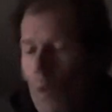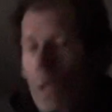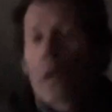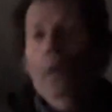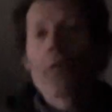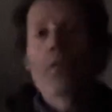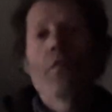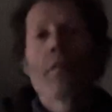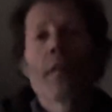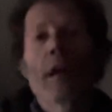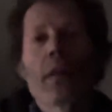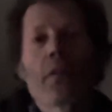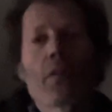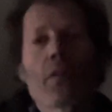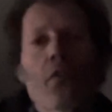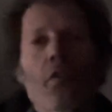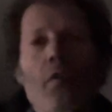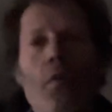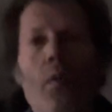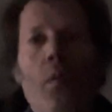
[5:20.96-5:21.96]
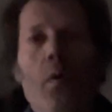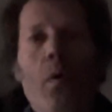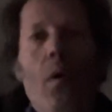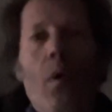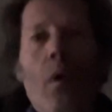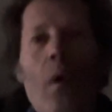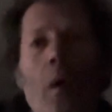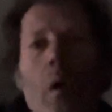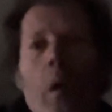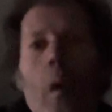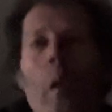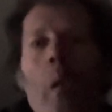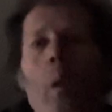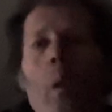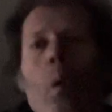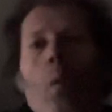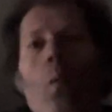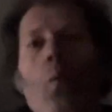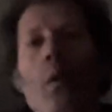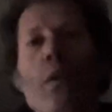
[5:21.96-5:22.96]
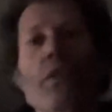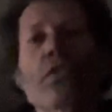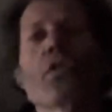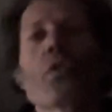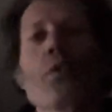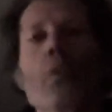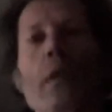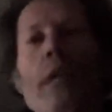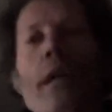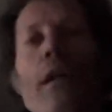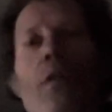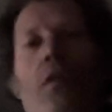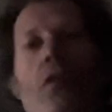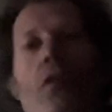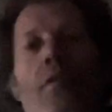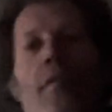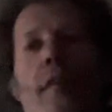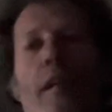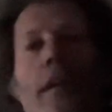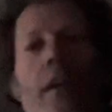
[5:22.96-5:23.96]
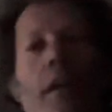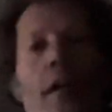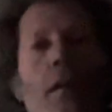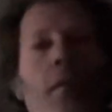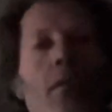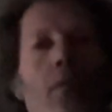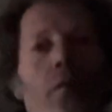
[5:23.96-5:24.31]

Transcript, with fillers: and that's what's going on over here